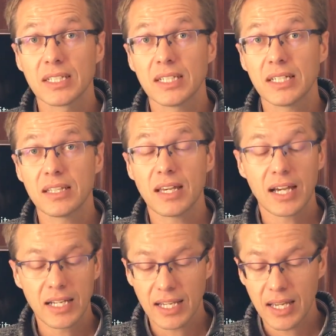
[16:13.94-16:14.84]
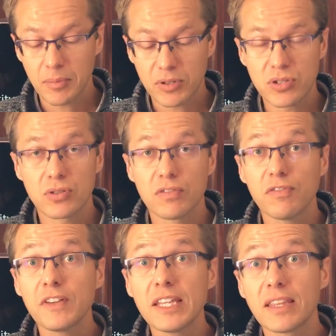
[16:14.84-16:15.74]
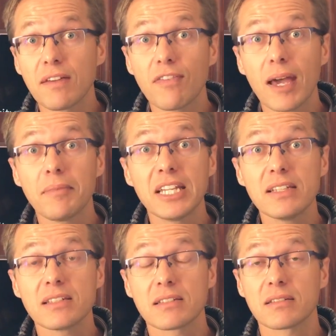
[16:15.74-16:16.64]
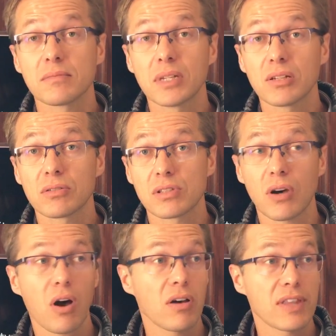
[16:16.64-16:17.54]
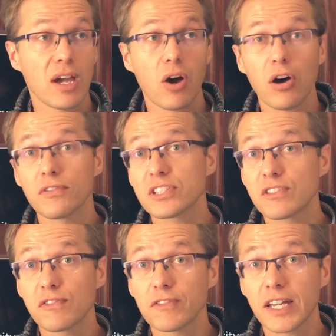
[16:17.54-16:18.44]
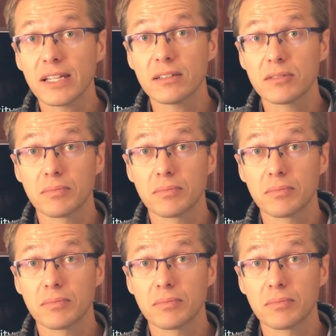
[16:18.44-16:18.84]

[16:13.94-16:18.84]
uh, they're unable to feed their families, because the, their harvest failed.